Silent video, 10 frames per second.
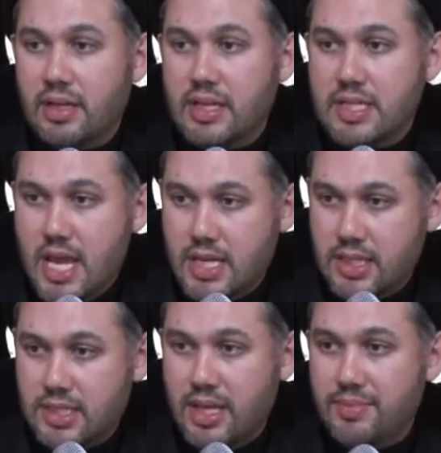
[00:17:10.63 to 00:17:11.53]
take a
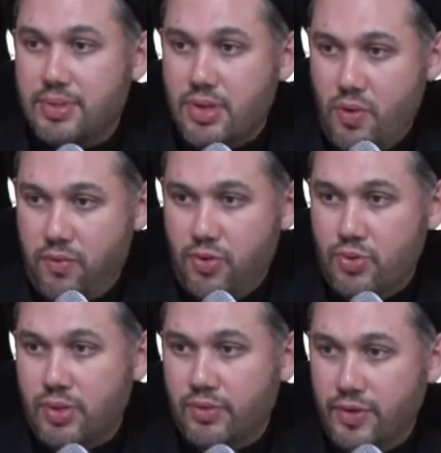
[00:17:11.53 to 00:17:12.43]
step, go
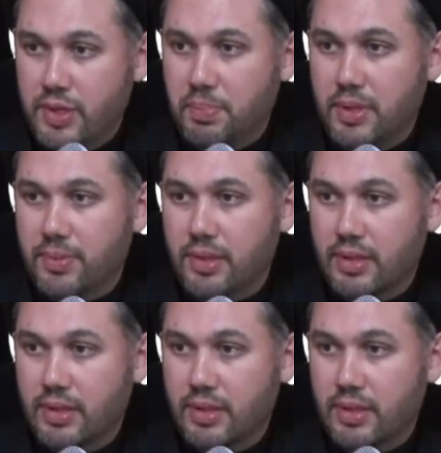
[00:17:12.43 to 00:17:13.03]
forward, feed people.